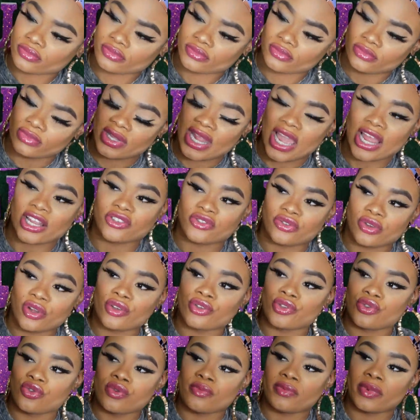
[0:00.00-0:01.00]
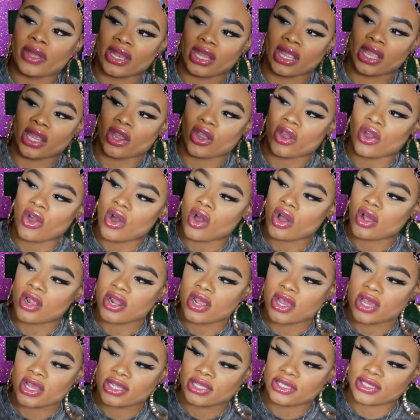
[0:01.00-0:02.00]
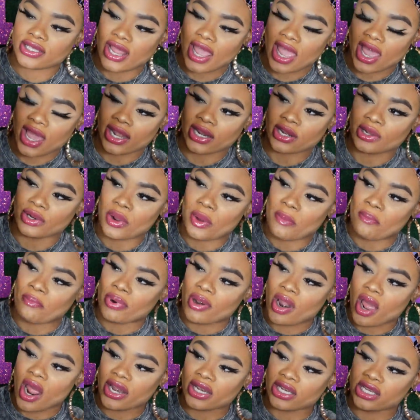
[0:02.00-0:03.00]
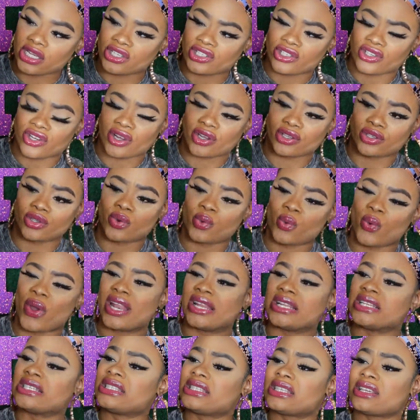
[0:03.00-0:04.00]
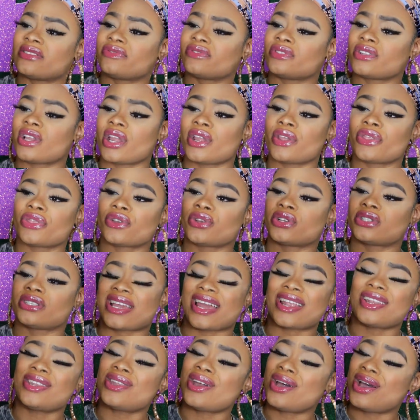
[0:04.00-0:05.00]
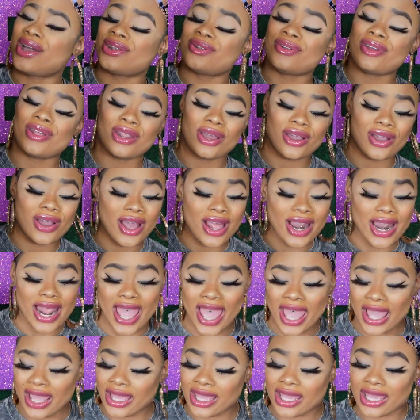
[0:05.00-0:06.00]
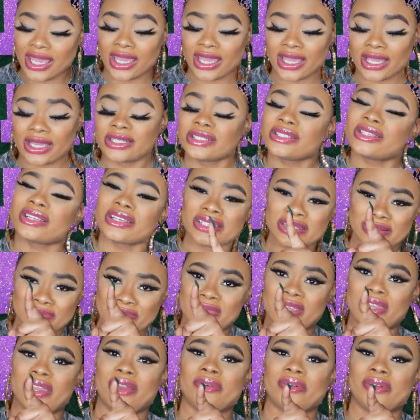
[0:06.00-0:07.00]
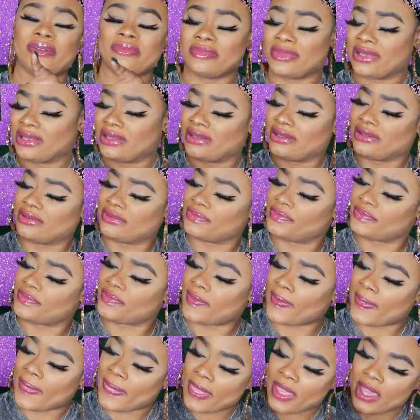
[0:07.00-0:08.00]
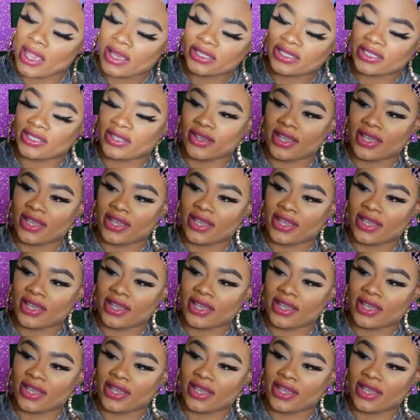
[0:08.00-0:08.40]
natural human hair colors, like a little blondish or 27 or 30. I don't know the color, just bear with me. So